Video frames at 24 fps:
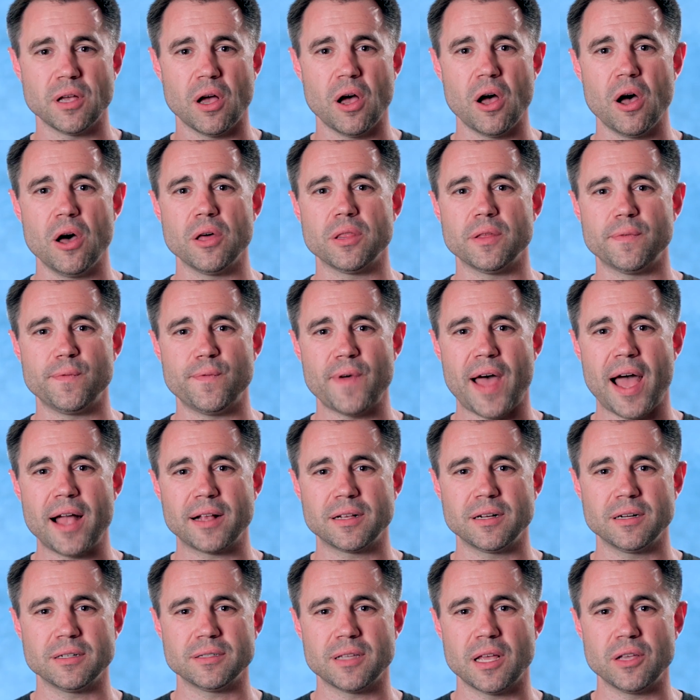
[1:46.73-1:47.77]
to all the
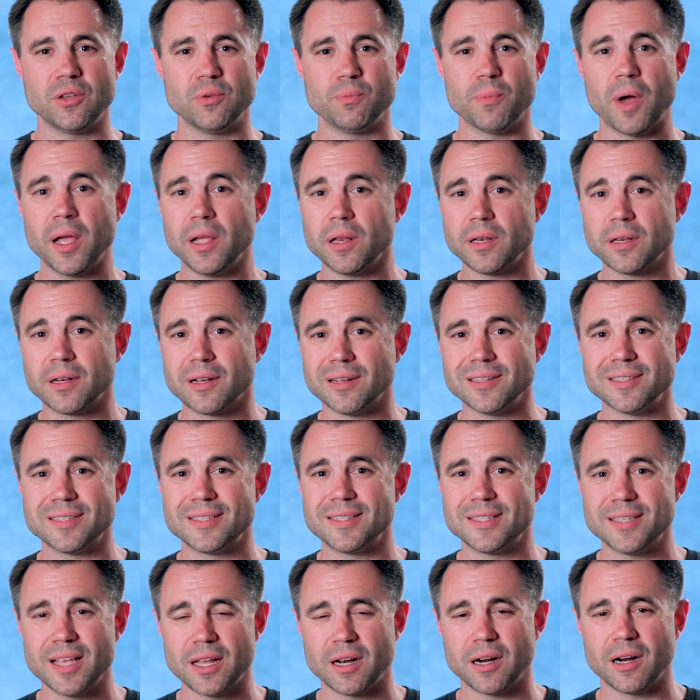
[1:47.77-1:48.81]
factors that you might
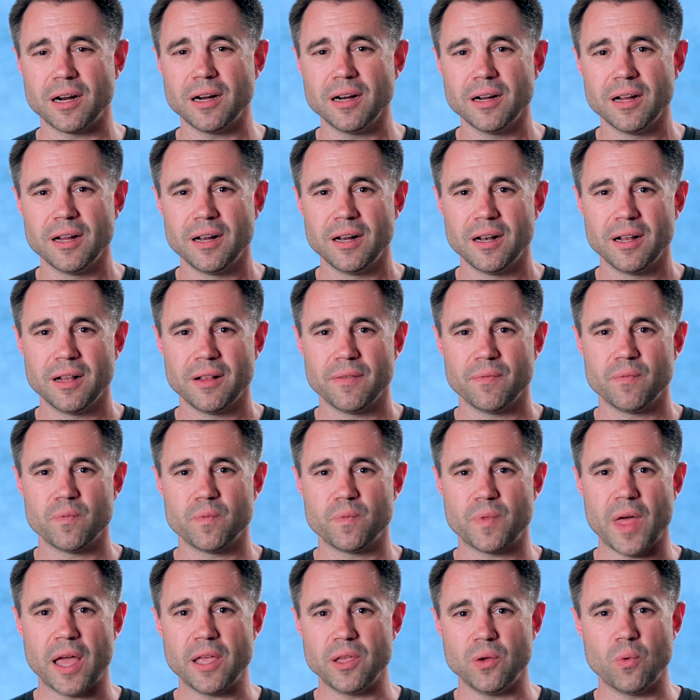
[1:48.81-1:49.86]
consider
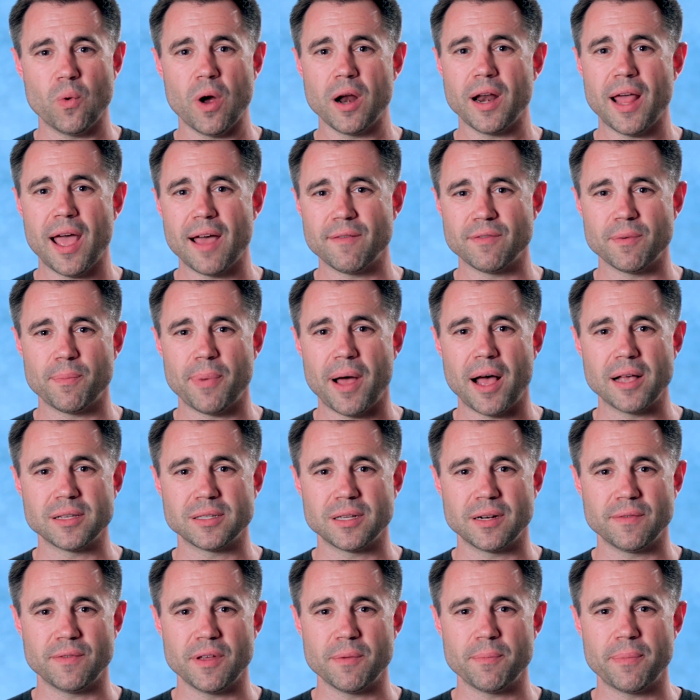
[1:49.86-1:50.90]
that you want to have a
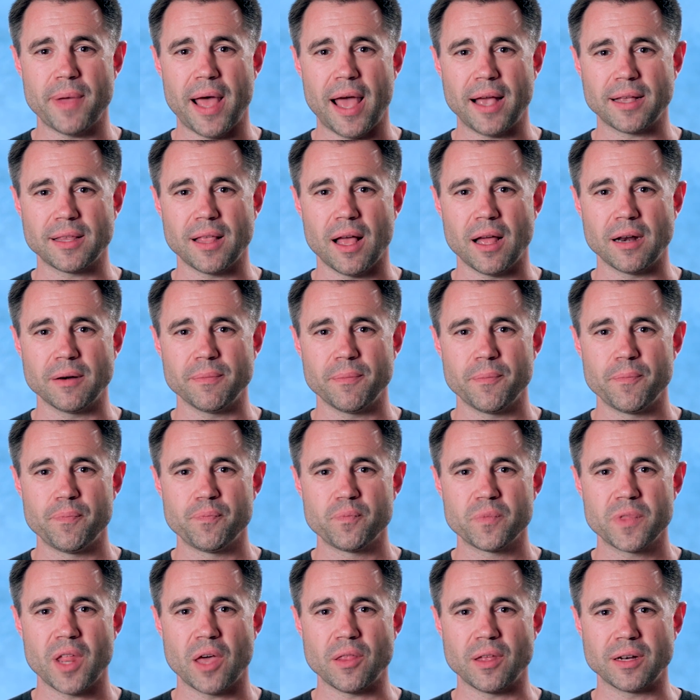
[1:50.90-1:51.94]
positive impact on.
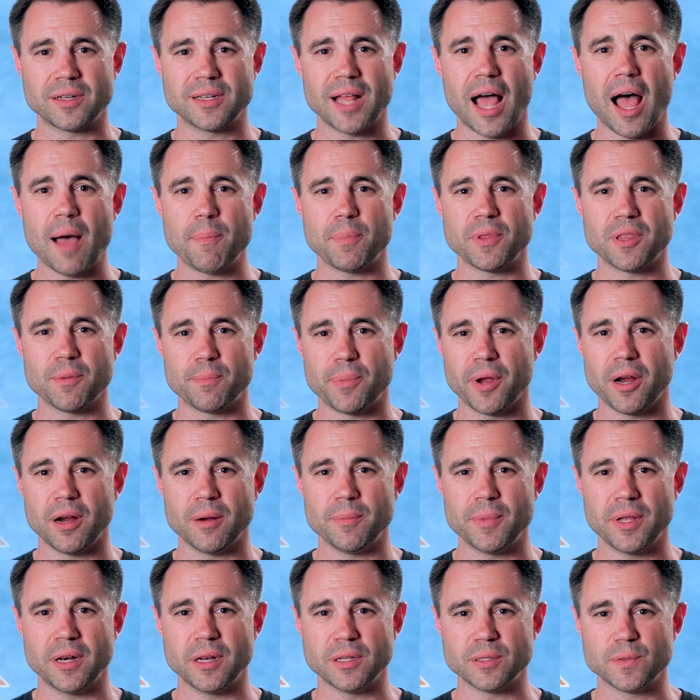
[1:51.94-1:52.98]
Now, the top of the
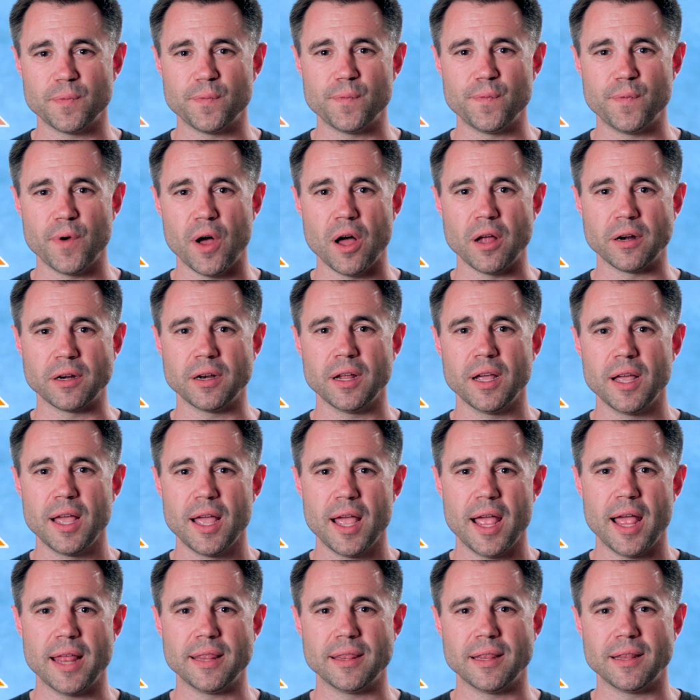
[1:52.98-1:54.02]
pyramid is fun.
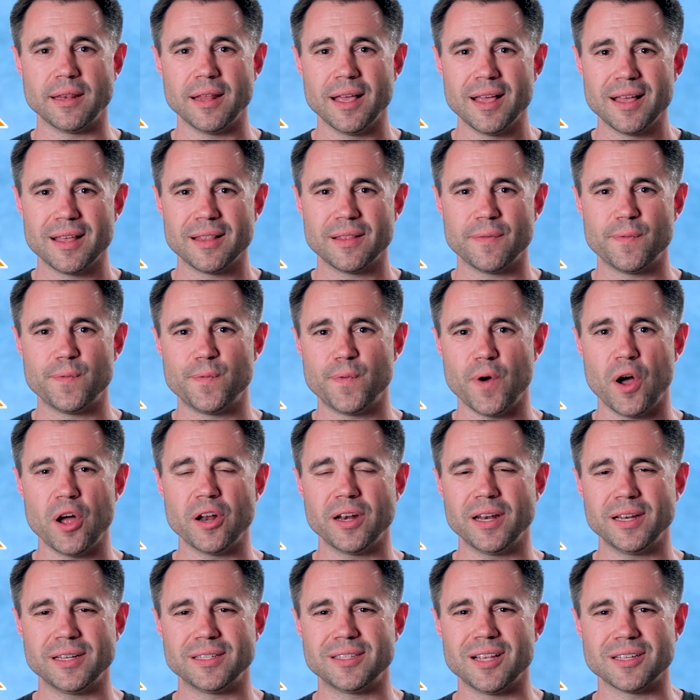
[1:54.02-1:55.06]
And
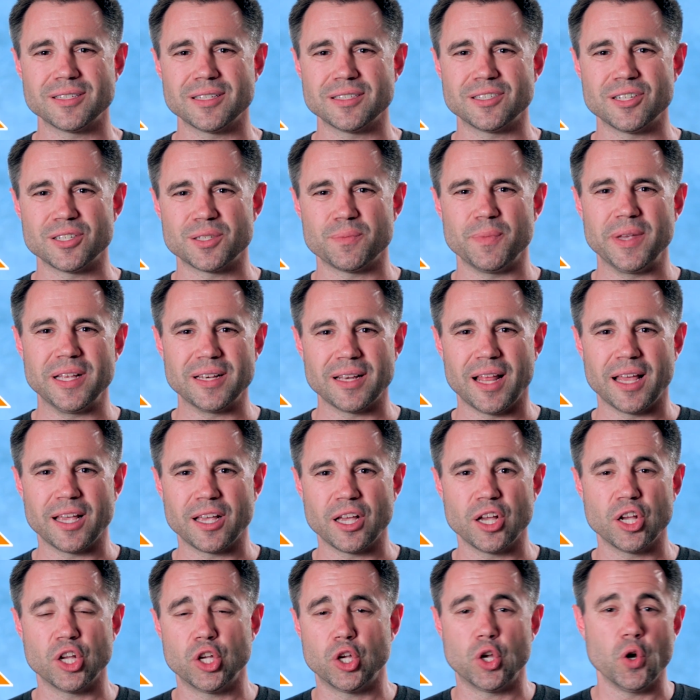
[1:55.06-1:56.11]
fun doesn't just mean
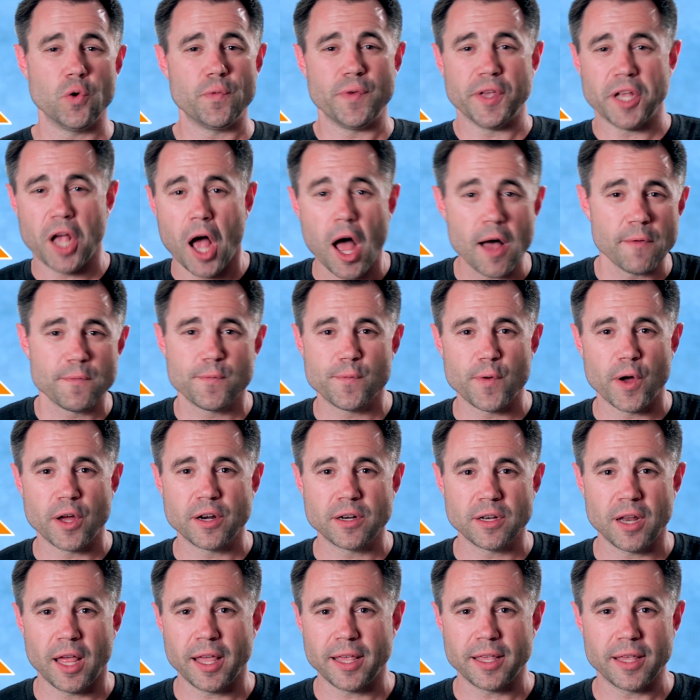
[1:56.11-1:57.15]
like goofing off
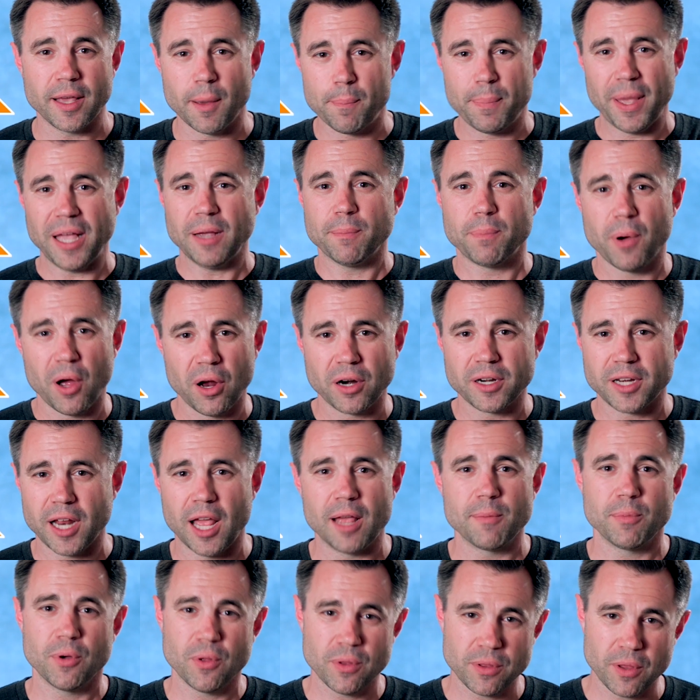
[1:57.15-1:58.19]
fun, like a ping pong
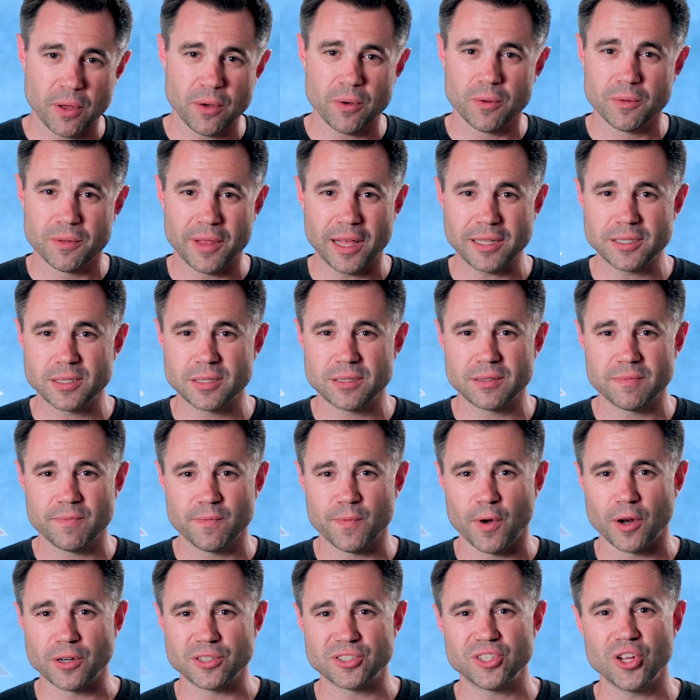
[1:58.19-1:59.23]
table, though that's
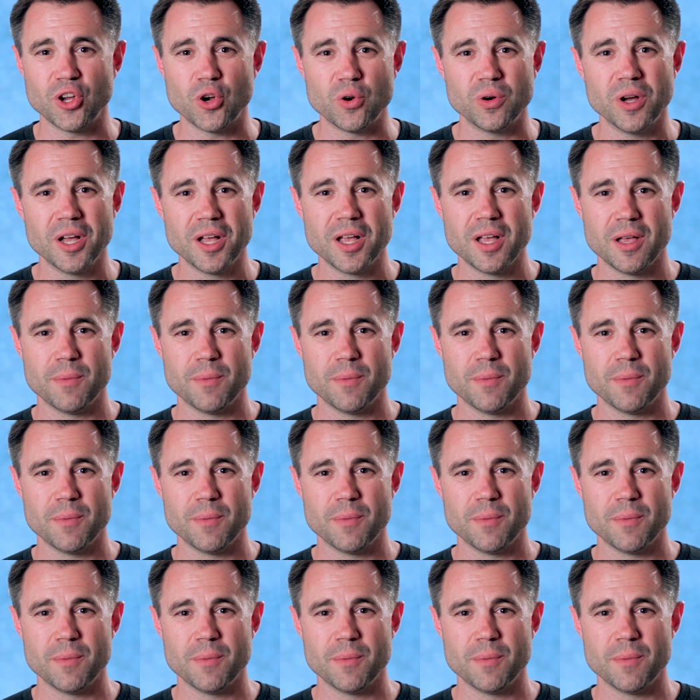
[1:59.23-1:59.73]
fun too.